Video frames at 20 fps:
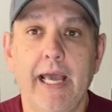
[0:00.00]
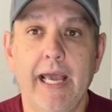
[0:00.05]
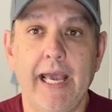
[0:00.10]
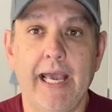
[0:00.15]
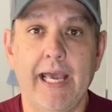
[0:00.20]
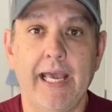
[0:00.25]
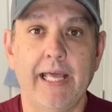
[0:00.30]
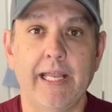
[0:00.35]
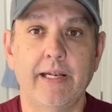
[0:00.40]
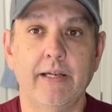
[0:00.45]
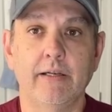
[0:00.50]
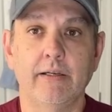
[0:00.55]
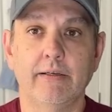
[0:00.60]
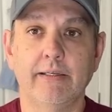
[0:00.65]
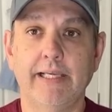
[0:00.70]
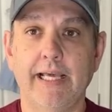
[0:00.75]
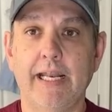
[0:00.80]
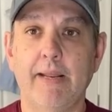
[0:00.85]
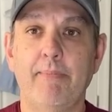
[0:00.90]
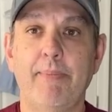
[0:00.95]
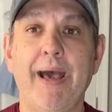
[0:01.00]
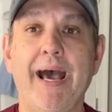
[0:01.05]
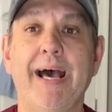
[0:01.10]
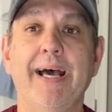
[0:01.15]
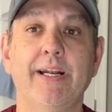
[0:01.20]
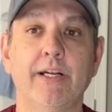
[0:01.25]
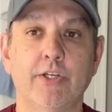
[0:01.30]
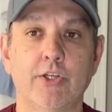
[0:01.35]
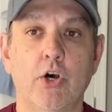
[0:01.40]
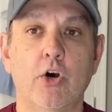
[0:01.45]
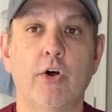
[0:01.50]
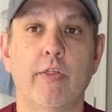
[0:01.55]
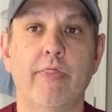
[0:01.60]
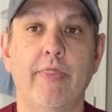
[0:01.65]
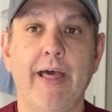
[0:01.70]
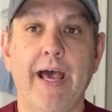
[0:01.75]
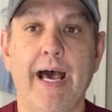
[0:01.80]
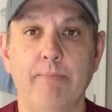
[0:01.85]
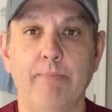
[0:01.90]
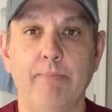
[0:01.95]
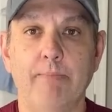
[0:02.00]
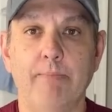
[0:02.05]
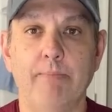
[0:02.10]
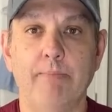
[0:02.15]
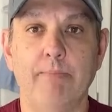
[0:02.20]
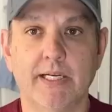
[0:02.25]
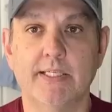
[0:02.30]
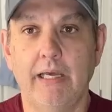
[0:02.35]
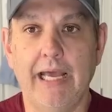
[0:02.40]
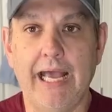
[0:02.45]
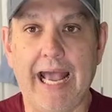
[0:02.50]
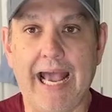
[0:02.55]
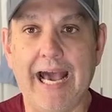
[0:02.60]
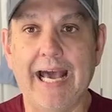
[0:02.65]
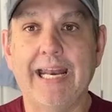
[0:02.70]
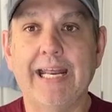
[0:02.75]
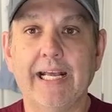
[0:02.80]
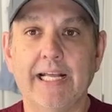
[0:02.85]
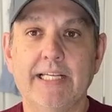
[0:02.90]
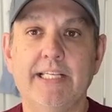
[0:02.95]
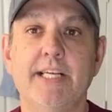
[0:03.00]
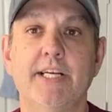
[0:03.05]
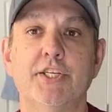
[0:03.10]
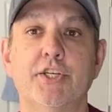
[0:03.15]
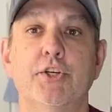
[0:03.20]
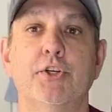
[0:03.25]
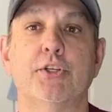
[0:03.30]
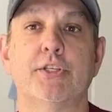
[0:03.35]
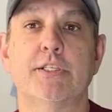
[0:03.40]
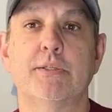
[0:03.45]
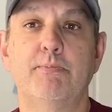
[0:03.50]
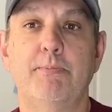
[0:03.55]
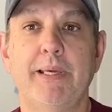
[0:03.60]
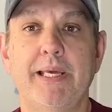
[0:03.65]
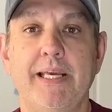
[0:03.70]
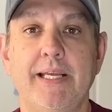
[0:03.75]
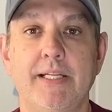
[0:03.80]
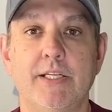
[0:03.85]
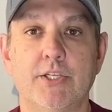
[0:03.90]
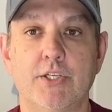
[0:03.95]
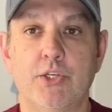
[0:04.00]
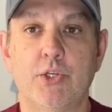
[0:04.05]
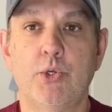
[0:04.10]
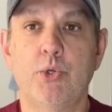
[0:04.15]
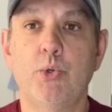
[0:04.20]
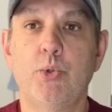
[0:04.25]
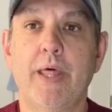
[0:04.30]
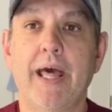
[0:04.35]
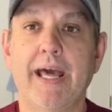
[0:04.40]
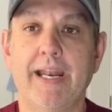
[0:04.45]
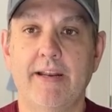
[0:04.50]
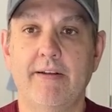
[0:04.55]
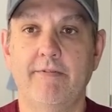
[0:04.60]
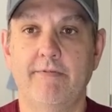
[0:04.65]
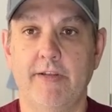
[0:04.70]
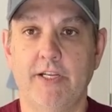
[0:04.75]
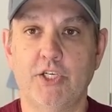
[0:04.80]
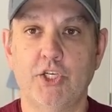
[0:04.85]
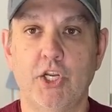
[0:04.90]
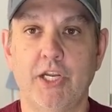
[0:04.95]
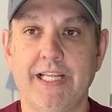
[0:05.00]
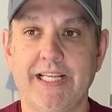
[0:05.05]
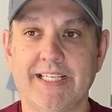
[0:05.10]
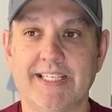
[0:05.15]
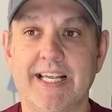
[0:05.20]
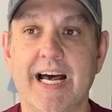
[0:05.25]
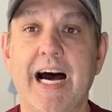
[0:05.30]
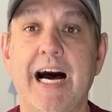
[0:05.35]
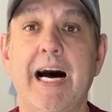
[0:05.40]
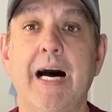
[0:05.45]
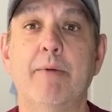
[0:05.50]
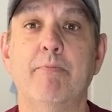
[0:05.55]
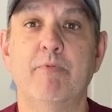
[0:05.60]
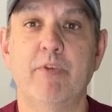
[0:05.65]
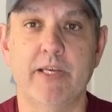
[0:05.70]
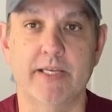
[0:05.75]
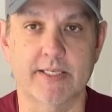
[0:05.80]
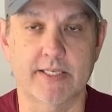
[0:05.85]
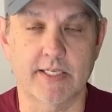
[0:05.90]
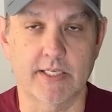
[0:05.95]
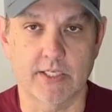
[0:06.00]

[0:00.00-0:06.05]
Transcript: and get a patent on that, because adding additional speeds to that invention is obvious,